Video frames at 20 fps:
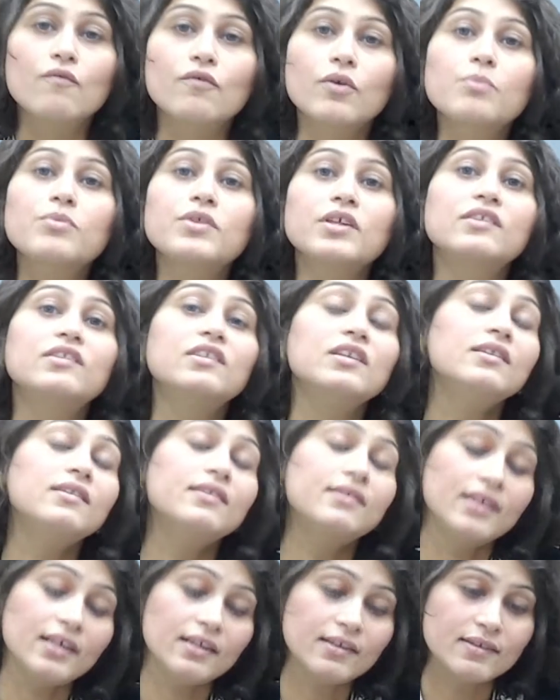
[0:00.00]
From
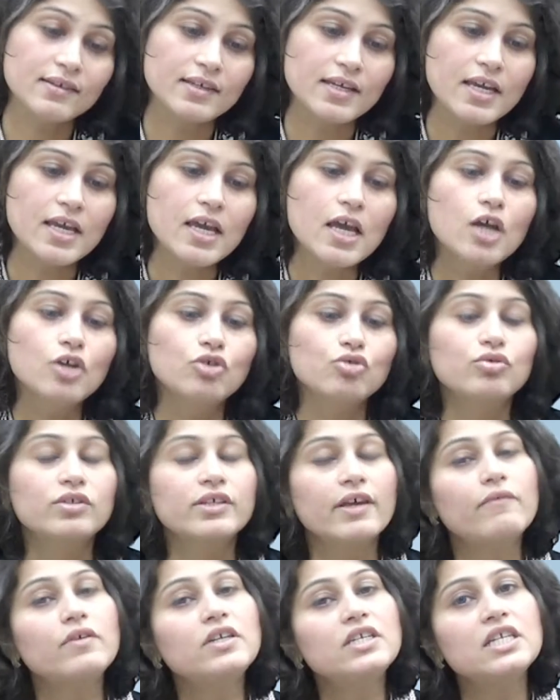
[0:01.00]
1660 to
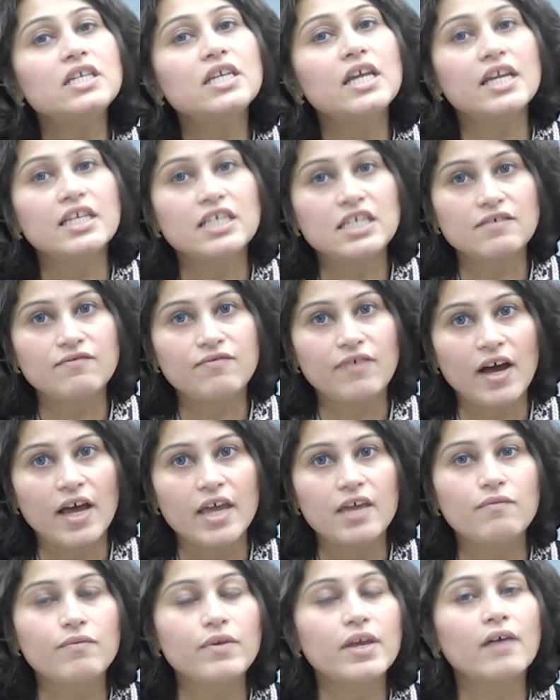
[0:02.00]

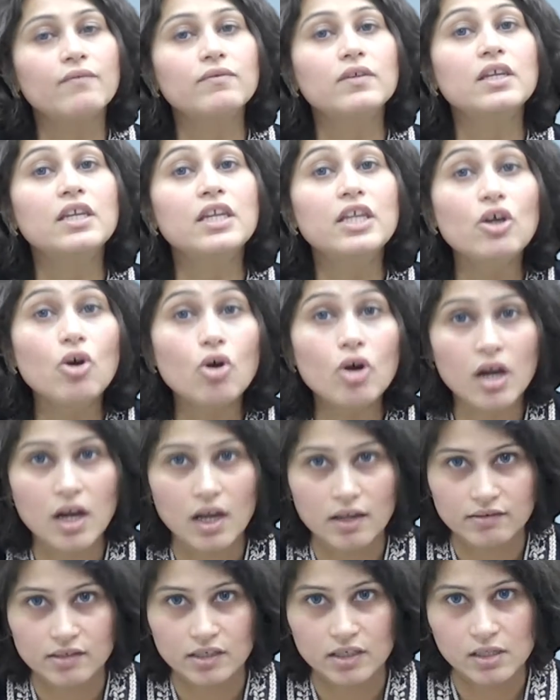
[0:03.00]
1785, we have the
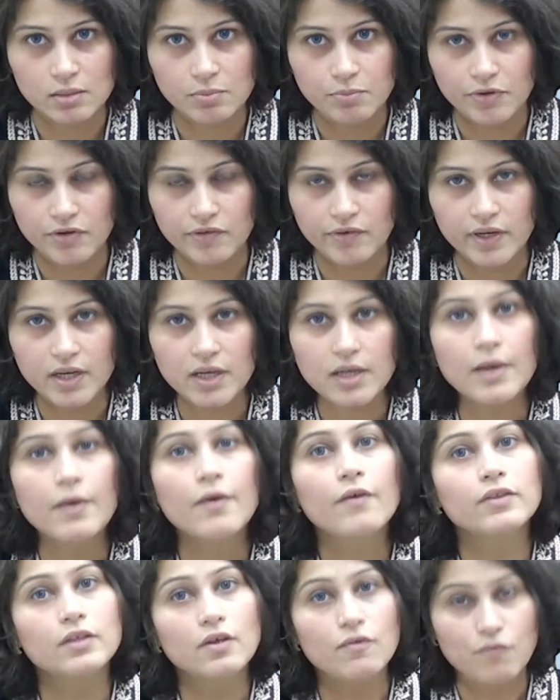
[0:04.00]
Neoclassical period,
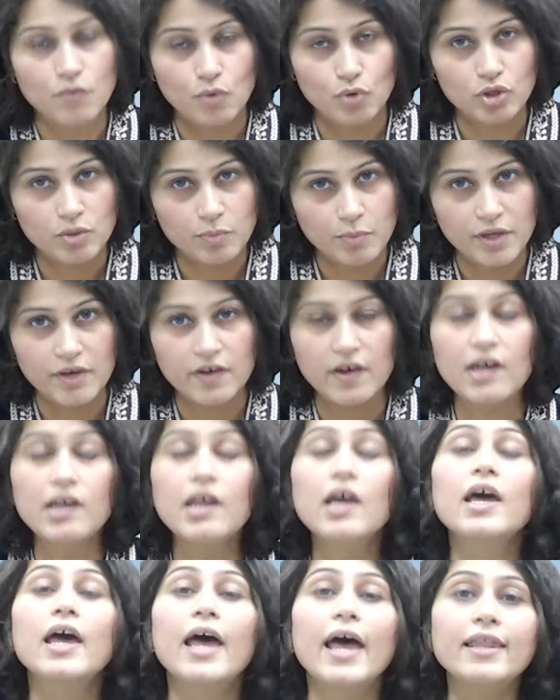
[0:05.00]
the fourth period,
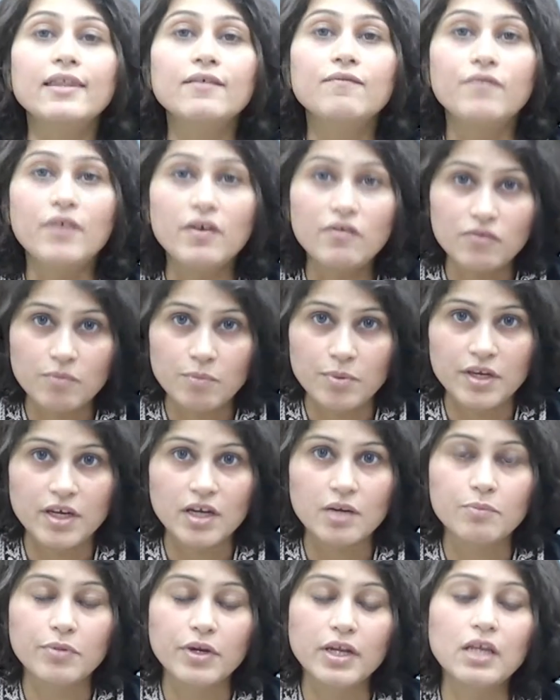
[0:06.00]
and the fifth
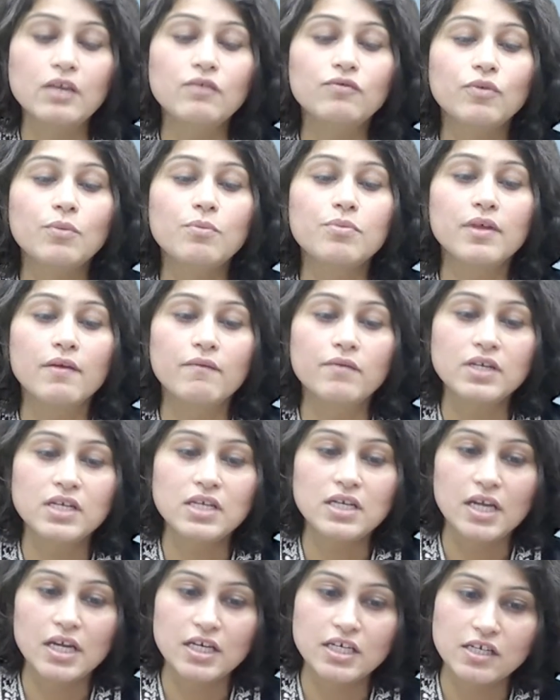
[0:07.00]
period begins from
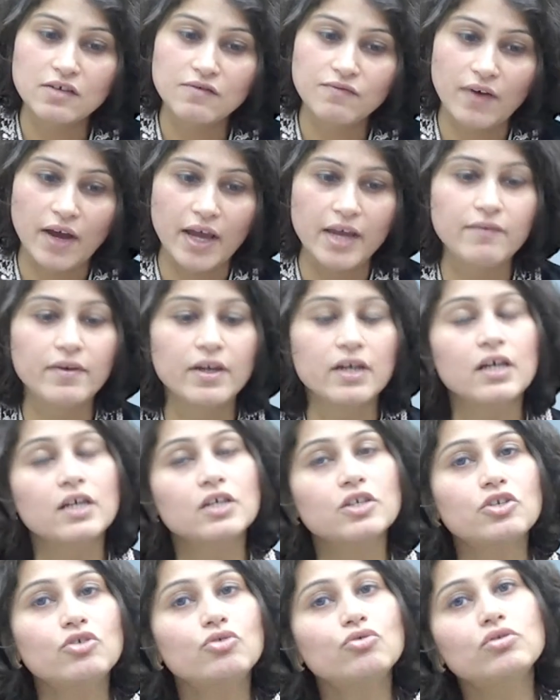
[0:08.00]
1785 and
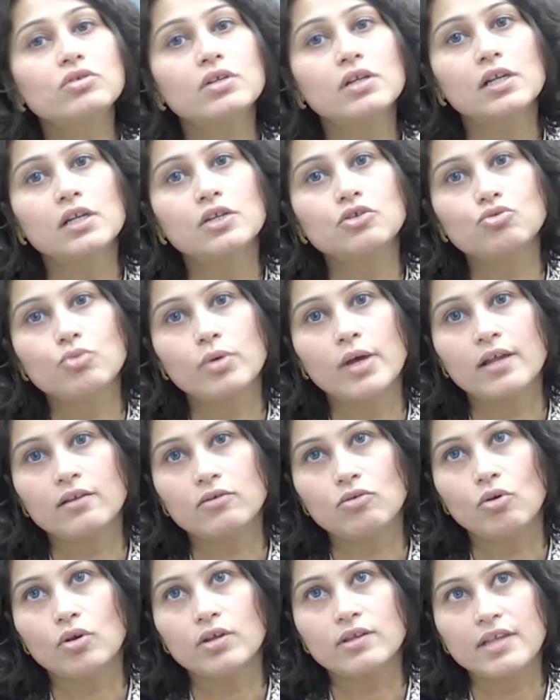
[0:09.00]
continues till
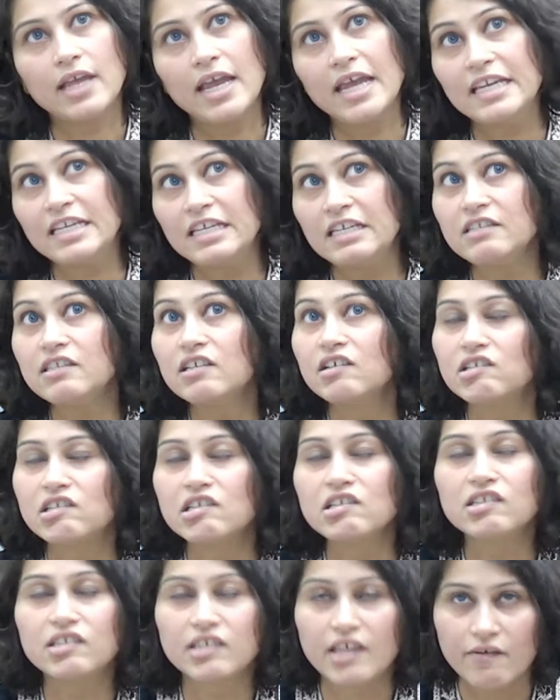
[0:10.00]
as long as
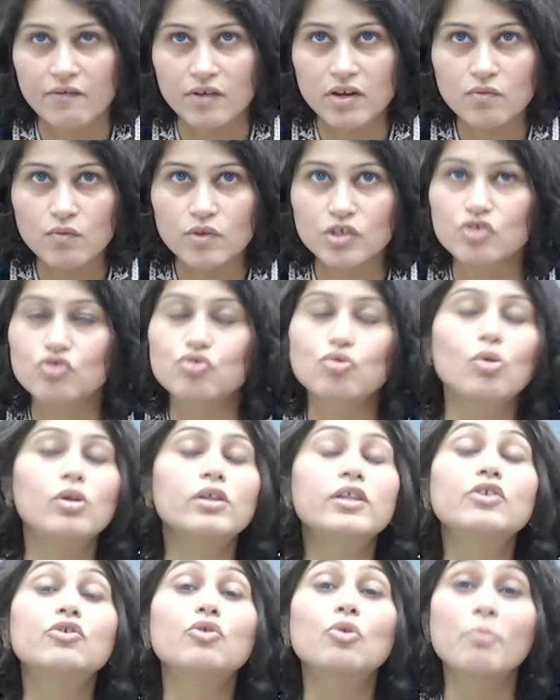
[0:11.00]
1837, which is
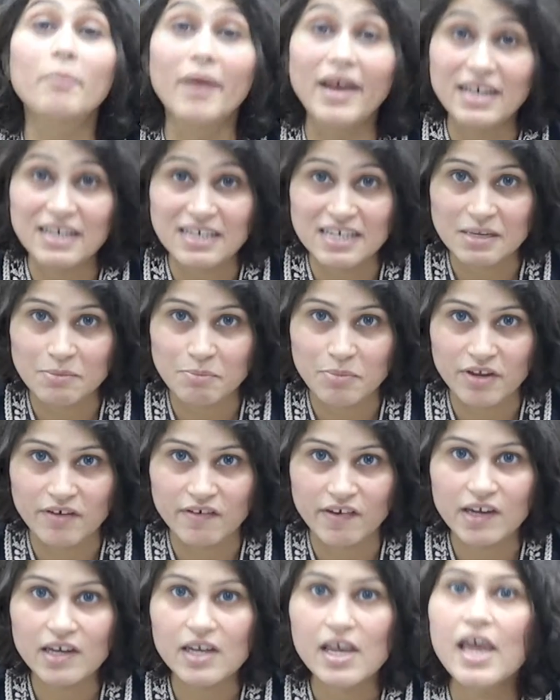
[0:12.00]
called the Romantic
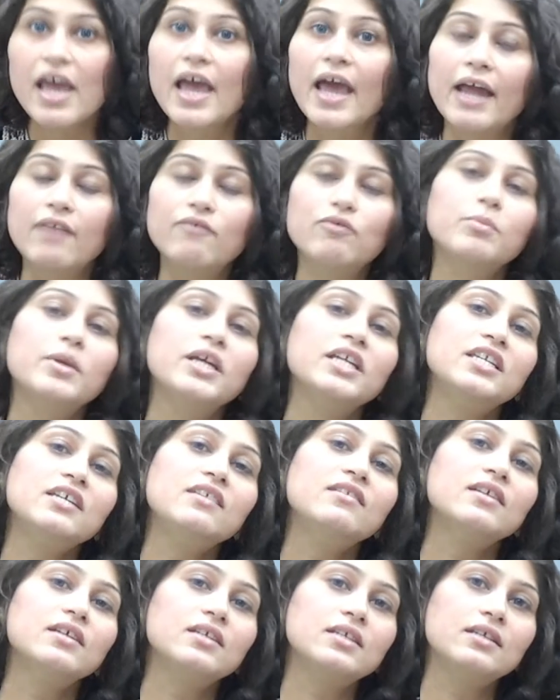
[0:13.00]
period. And from
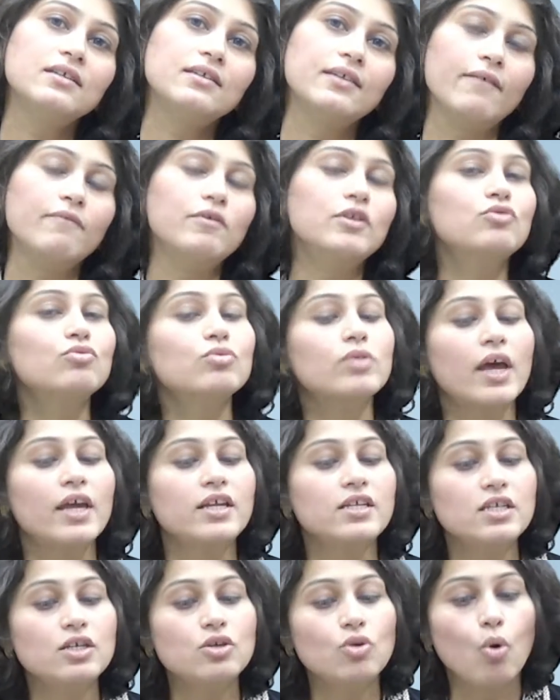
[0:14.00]
1837 to
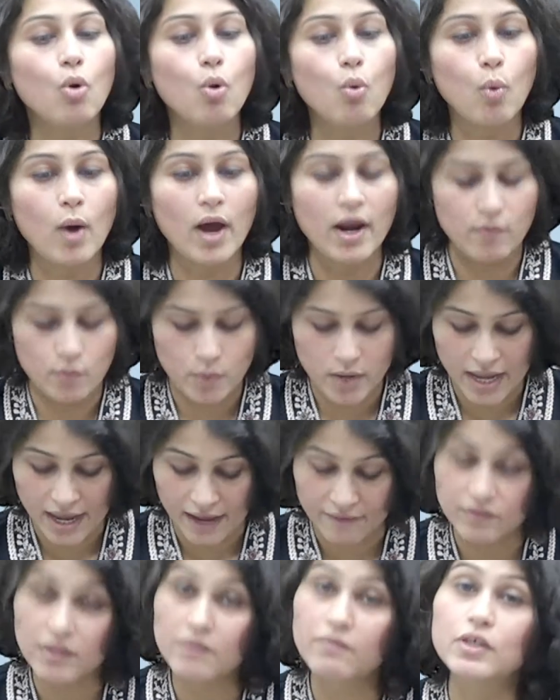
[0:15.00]
1901, we
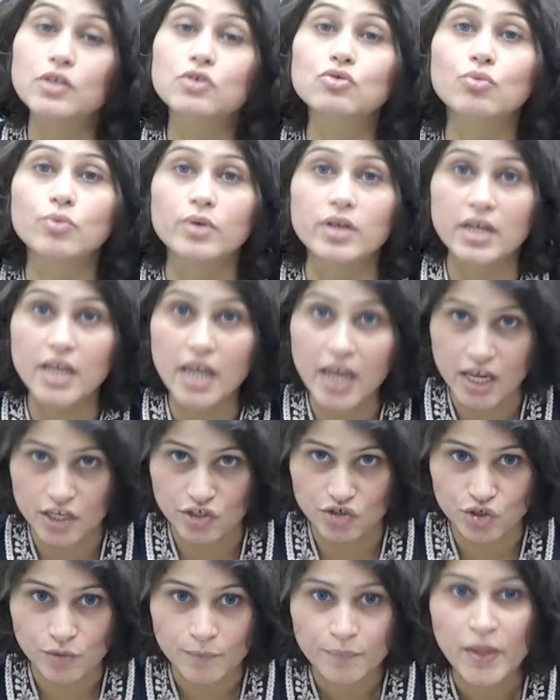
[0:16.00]
have the Victorian
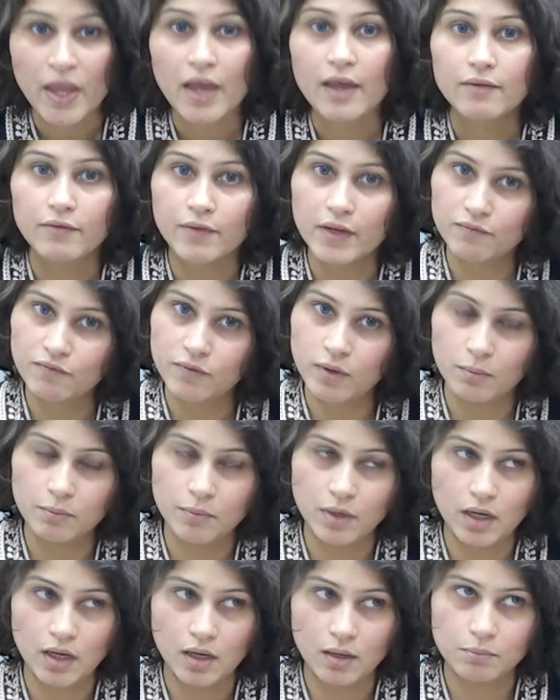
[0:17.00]
age. From
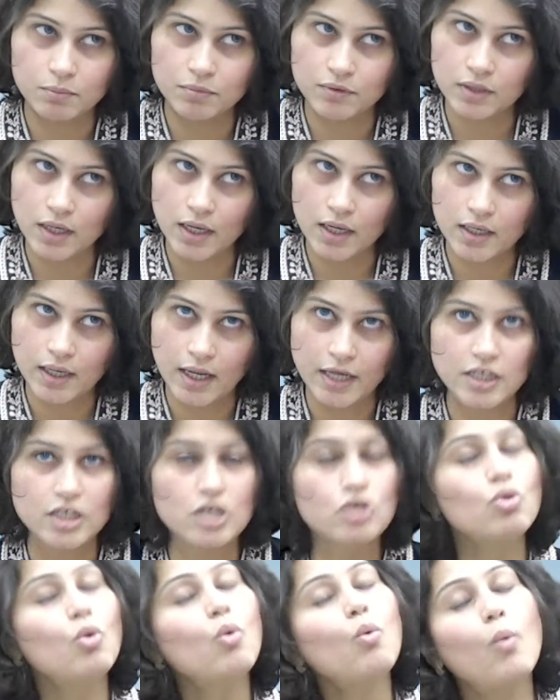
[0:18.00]

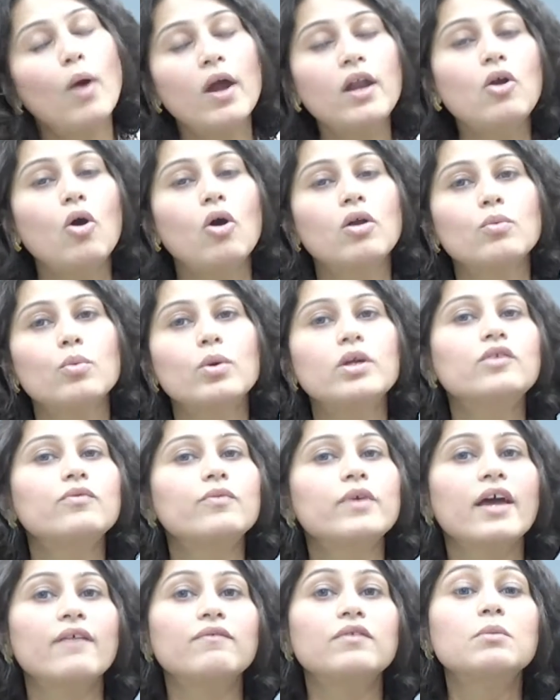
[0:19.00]
1901 onwards,
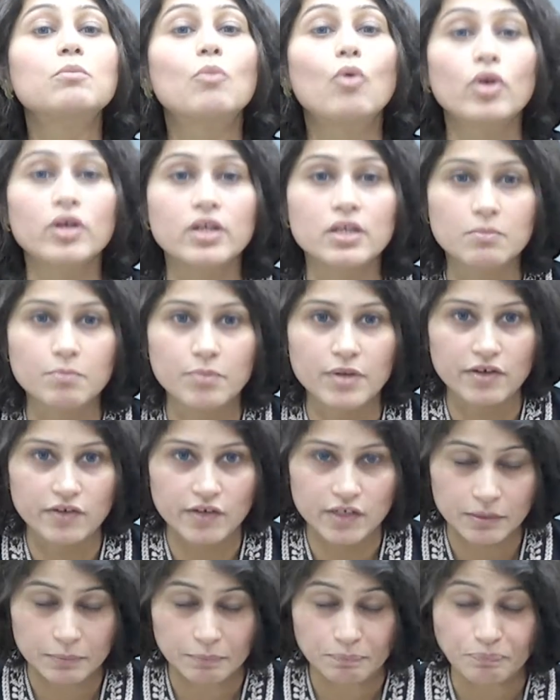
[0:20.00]
we have the modern
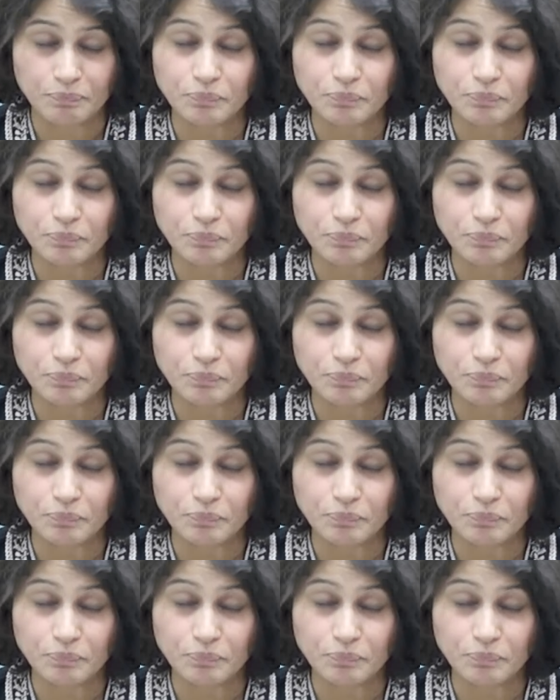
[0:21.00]
period.